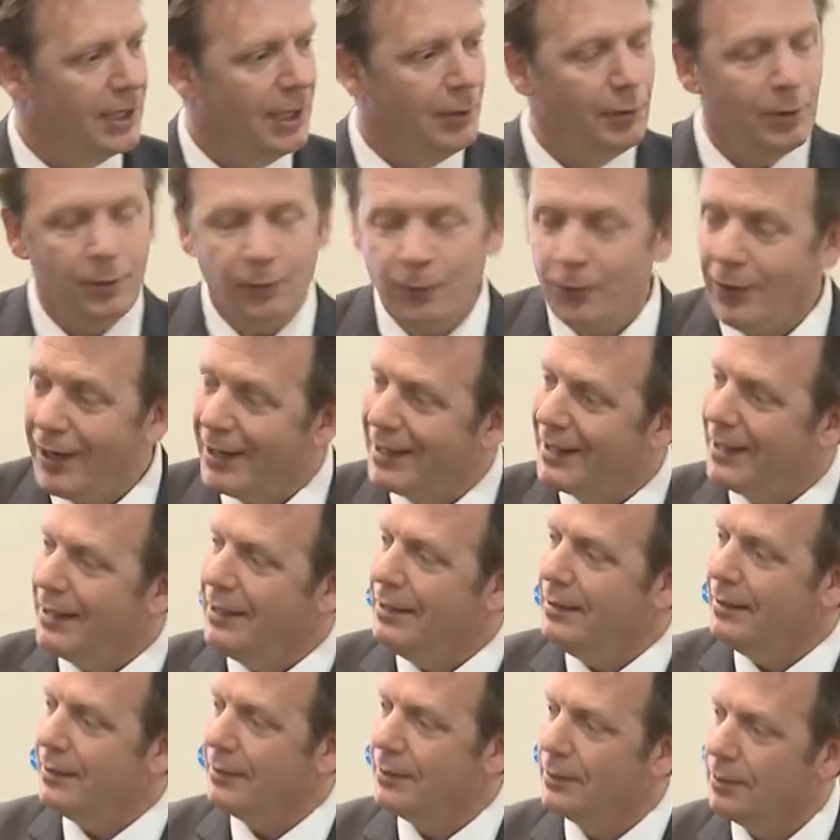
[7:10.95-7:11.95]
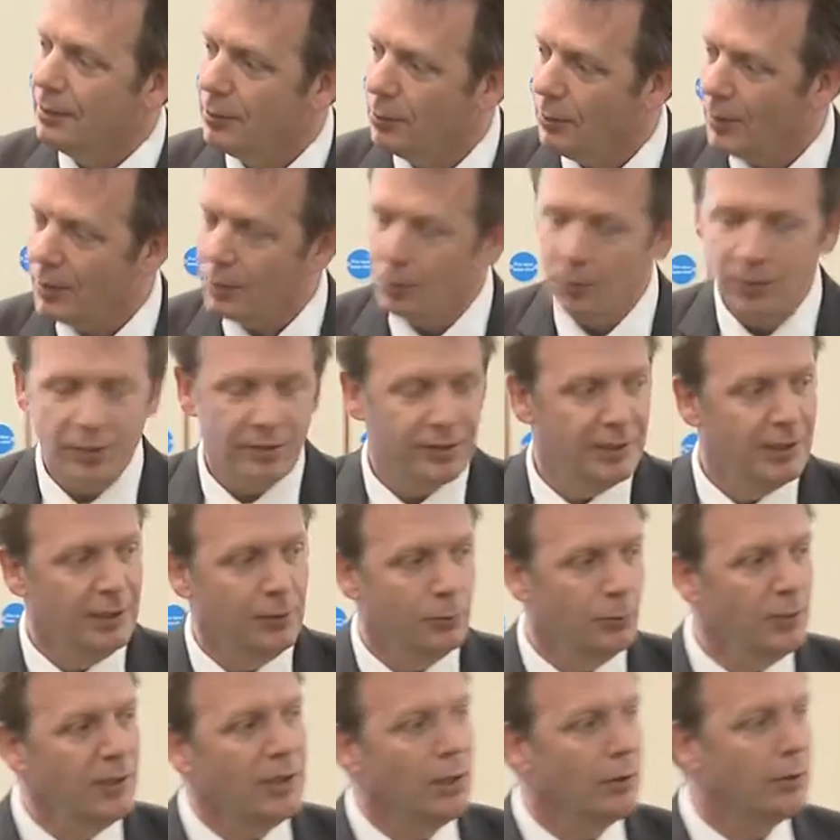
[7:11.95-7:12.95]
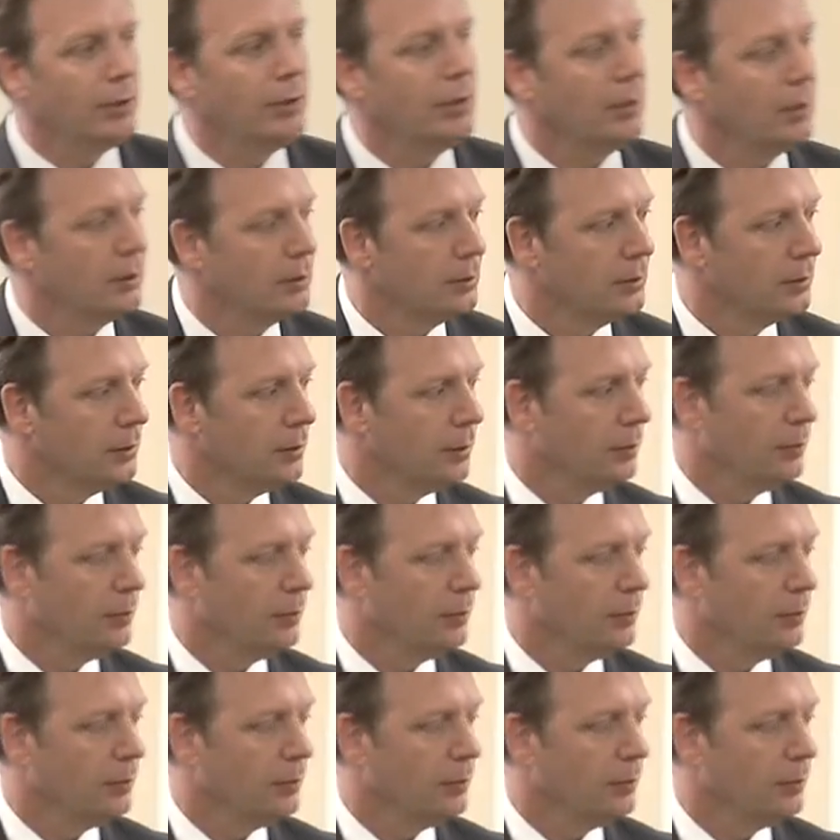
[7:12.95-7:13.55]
And with fracking, quite honestly, we don't know.